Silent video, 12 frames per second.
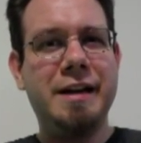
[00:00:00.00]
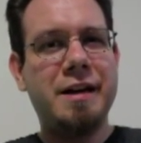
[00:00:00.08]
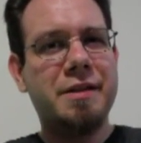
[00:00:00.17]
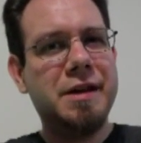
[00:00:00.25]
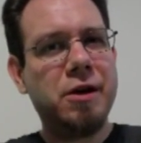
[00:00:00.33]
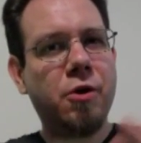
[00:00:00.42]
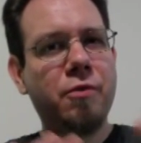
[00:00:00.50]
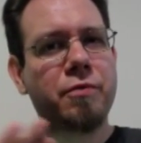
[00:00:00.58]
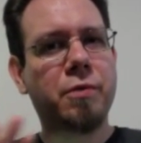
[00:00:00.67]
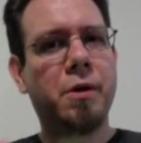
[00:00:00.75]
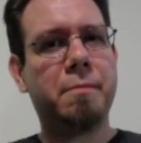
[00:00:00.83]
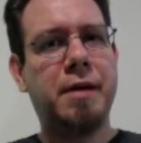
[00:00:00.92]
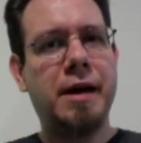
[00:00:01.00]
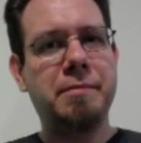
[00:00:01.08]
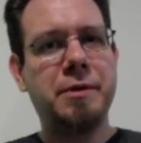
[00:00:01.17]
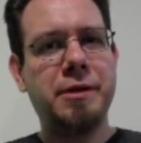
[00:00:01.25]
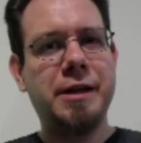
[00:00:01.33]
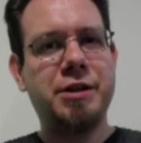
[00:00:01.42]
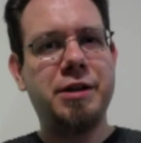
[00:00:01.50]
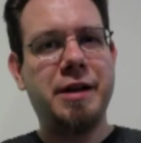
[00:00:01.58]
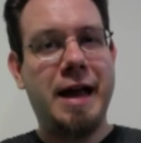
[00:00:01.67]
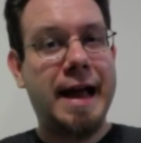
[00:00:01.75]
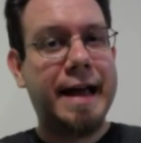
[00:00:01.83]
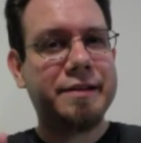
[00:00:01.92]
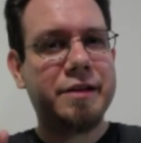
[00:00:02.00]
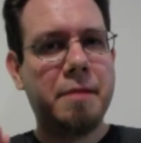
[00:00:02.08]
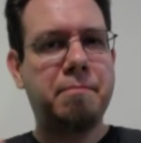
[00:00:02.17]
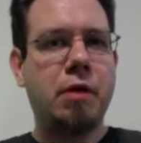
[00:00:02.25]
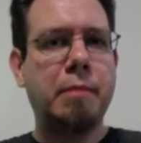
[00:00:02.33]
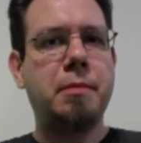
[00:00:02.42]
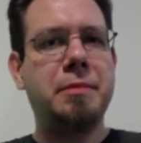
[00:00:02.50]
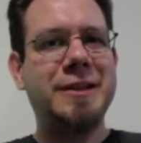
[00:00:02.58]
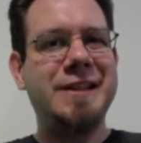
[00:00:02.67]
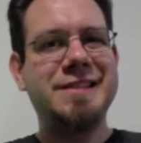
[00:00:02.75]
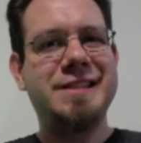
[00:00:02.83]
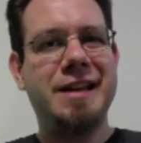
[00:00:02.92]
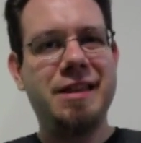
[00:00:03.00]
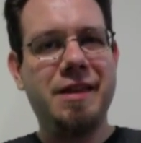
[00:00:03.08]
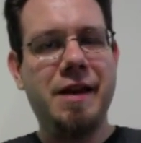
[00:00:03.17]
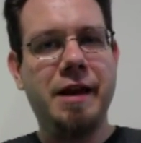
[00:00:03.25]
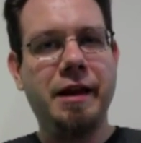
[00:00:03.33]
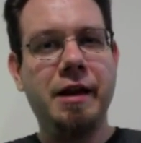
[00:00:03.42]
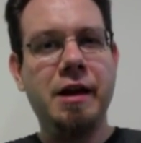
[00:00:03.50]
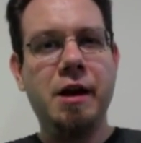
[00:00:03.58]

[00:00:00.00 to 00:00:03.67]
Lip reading: the overall population as a probabilistic thing,